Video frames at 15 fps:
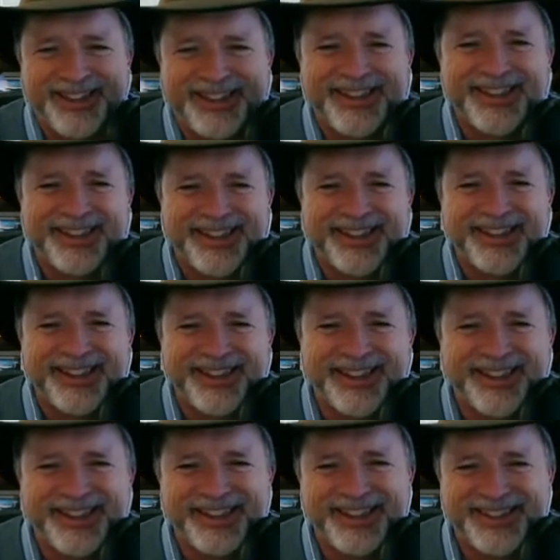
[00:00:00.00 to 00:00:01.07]

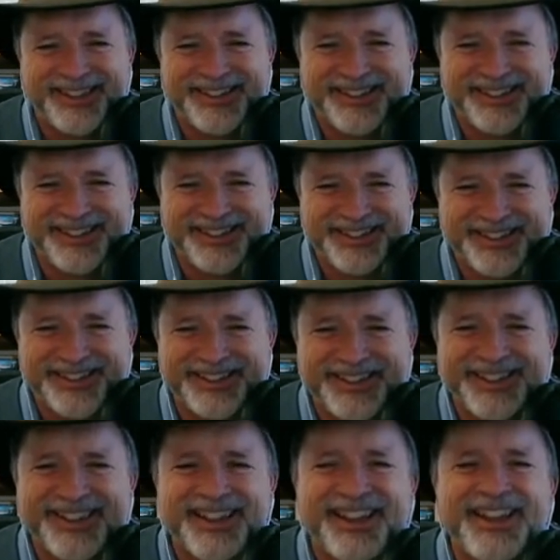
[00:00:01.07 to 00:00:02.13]

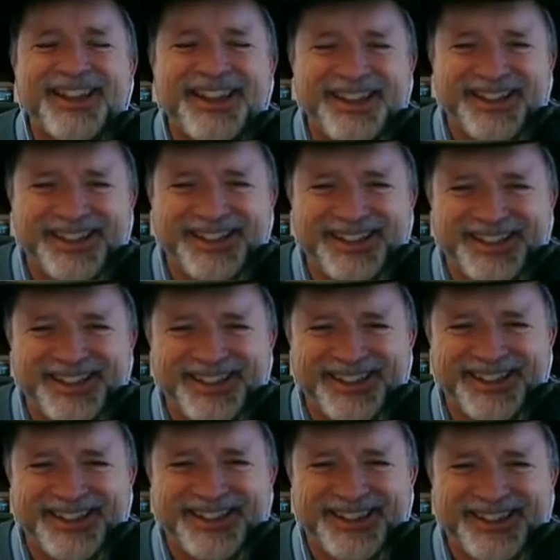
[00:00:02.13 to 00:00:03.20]

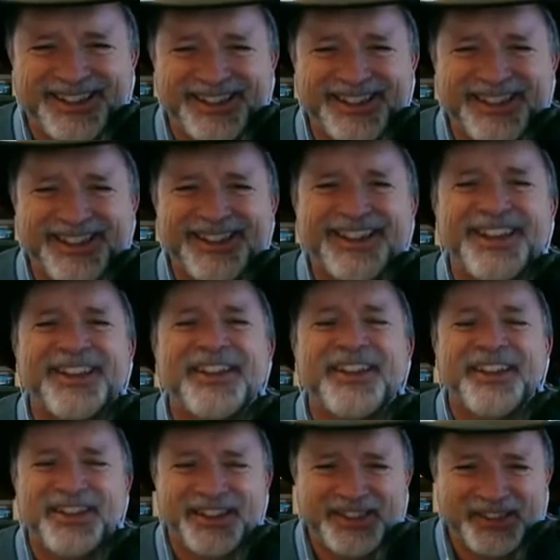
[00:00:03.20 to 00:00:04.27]

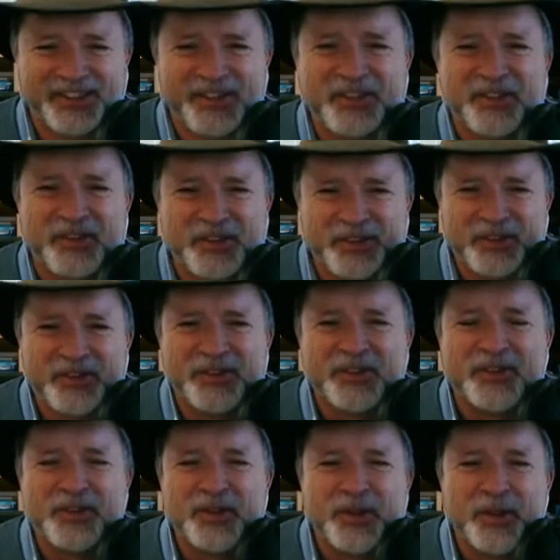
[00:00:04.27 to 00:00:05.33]

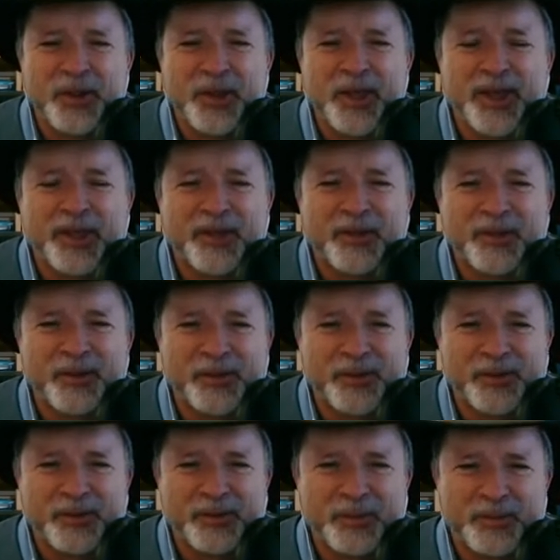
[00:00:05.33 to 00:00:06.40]

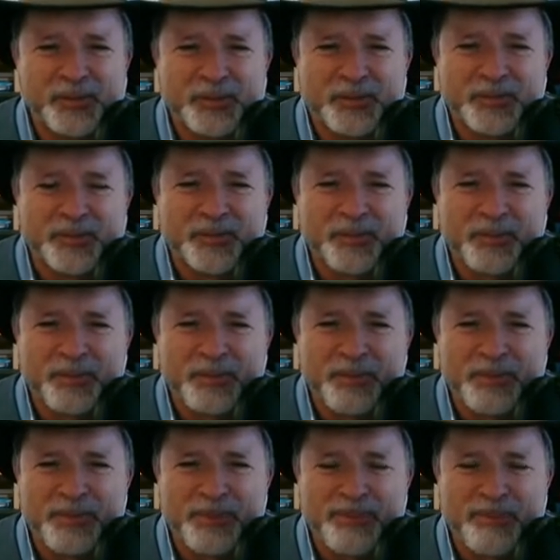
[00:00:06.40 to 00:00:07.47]

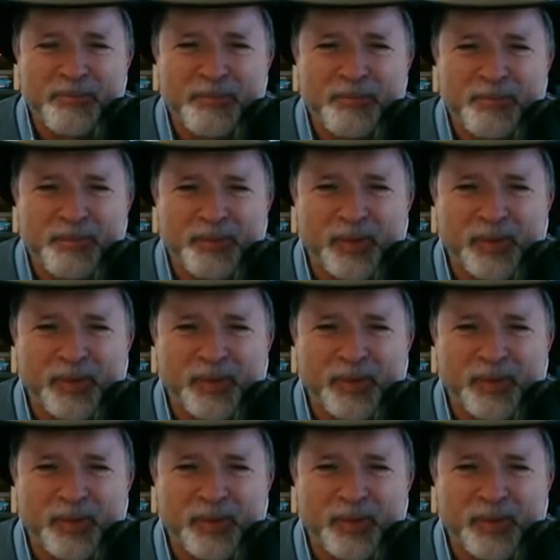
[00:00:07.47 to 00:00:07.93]
[no speech]